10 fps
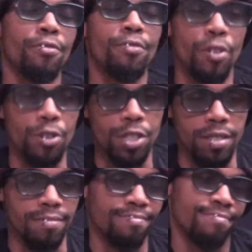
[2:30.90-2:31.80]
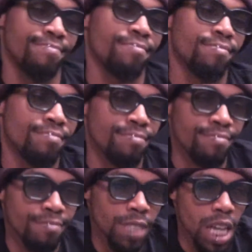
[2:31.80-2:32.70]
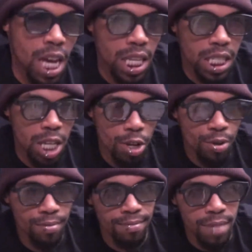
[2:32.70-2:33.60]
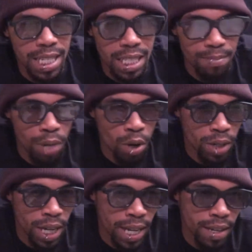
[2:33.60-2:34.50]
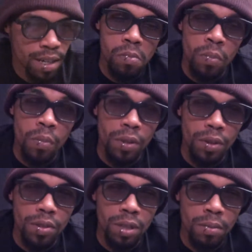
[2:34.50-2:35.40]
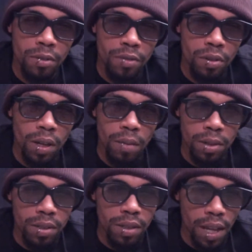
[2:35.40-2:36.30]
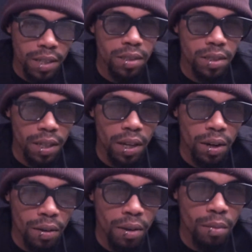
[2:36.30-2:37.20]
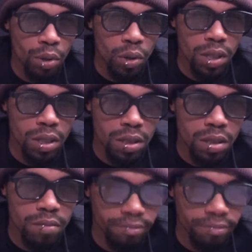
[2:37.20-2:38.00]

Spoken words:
Virgin, Costco, and Chipotle. There's some of the few companies that actually take care of their employees.